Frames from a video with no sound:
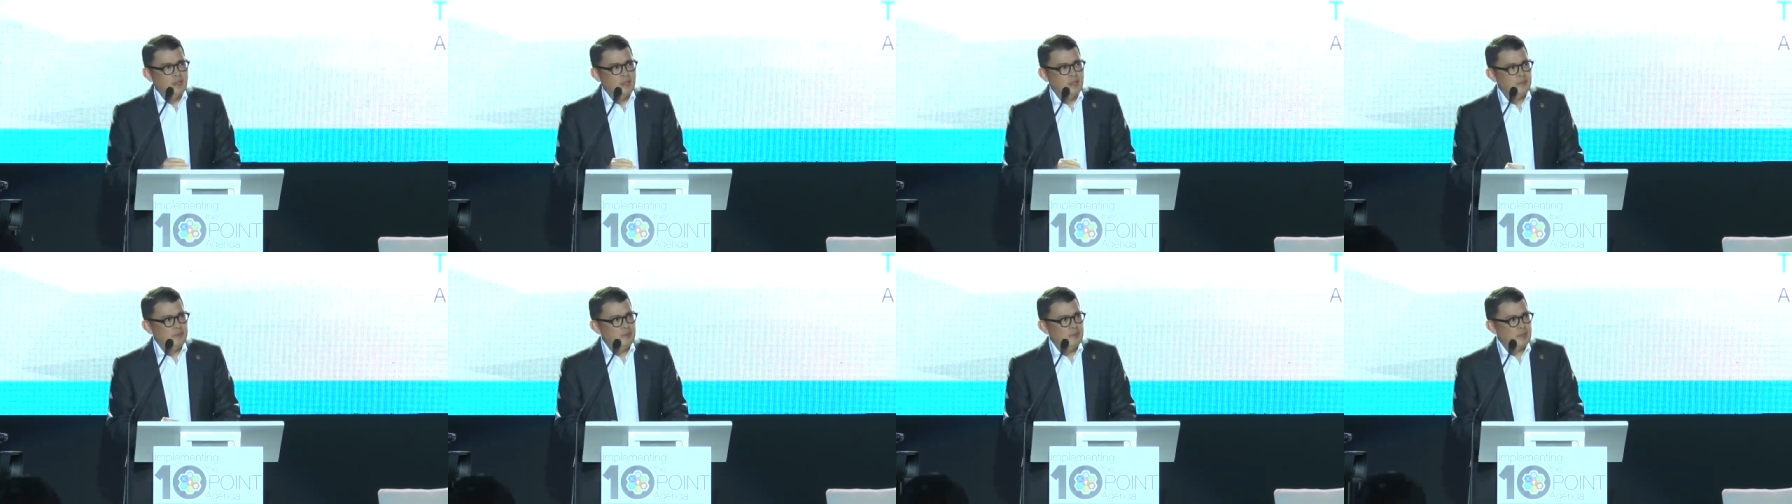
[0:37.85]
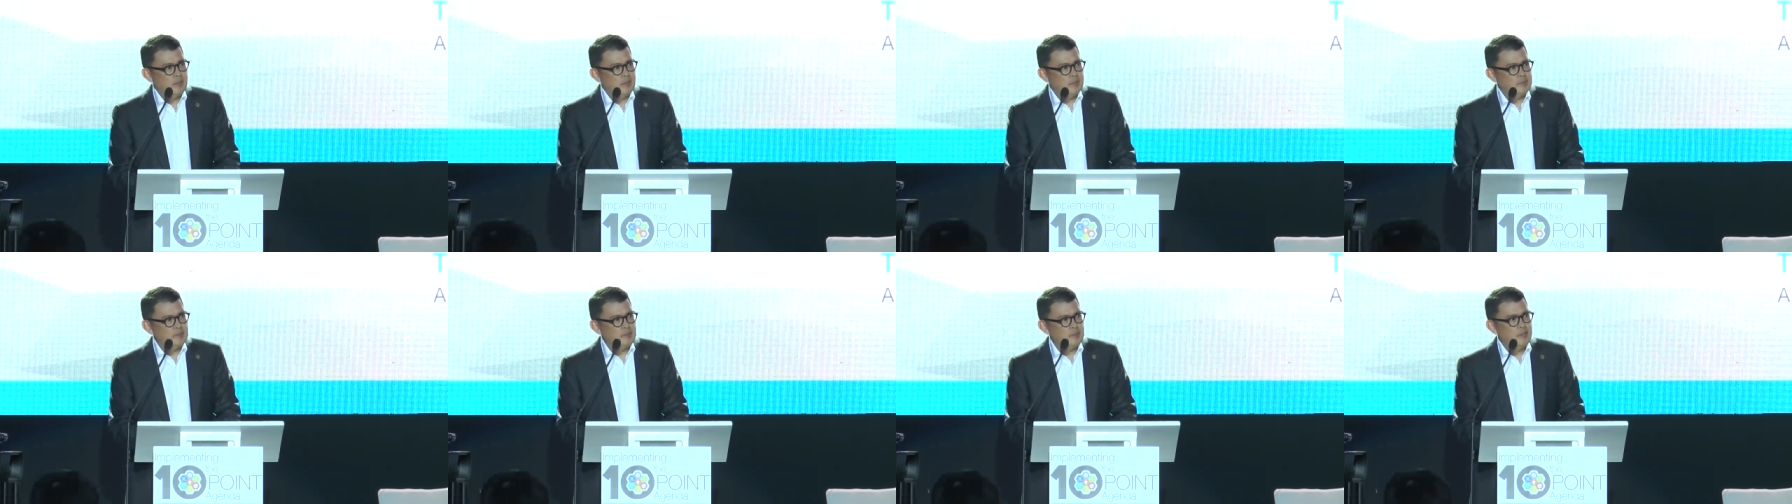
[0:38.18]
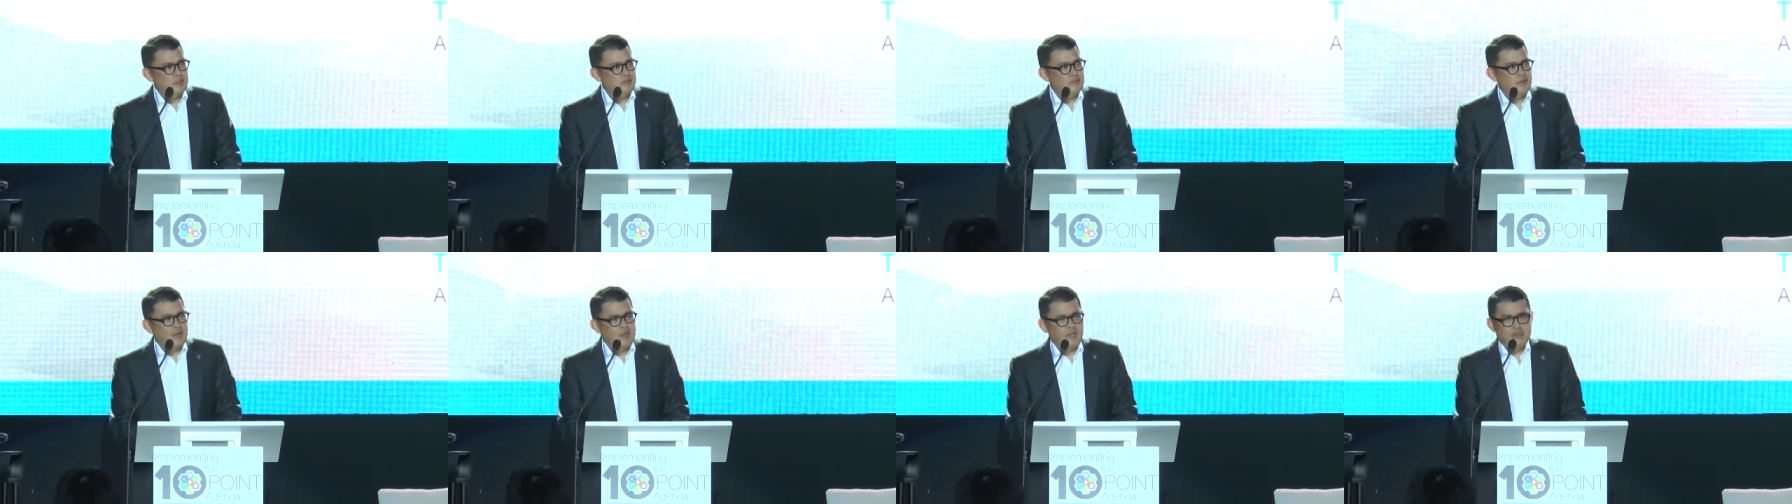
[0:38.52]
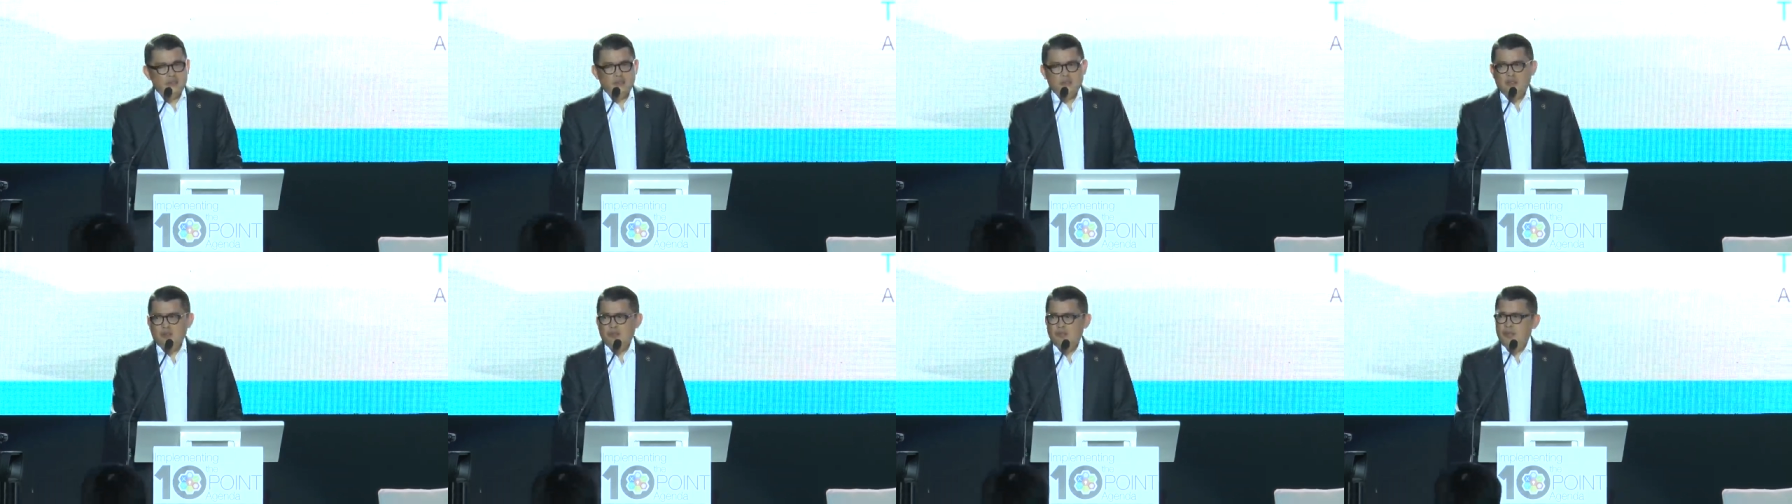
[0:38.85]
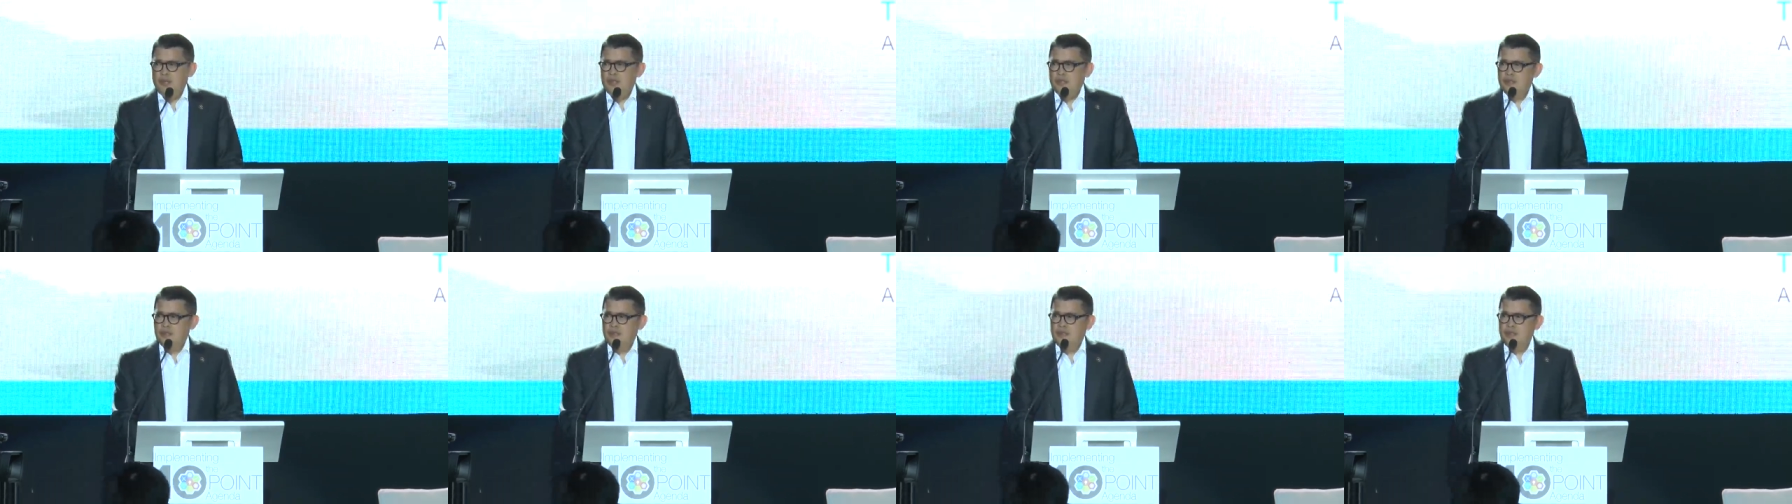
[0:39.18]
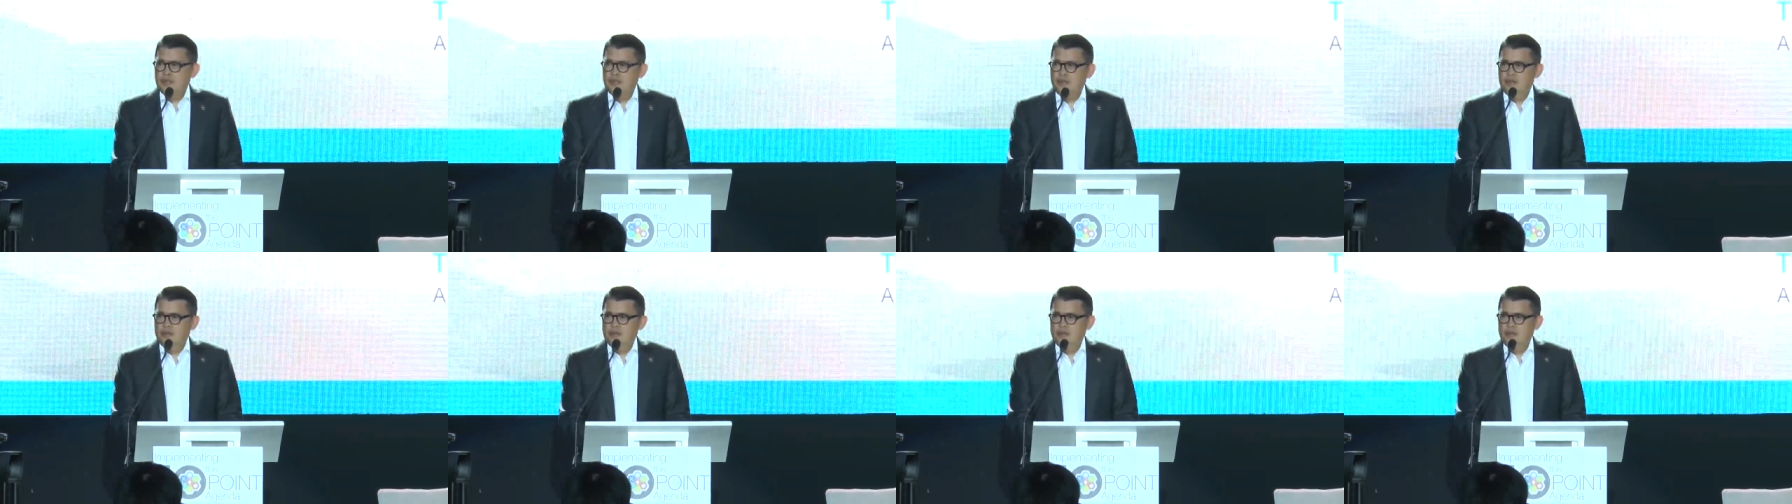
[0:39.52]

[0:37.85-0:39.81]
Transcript: I work as an advisor to the President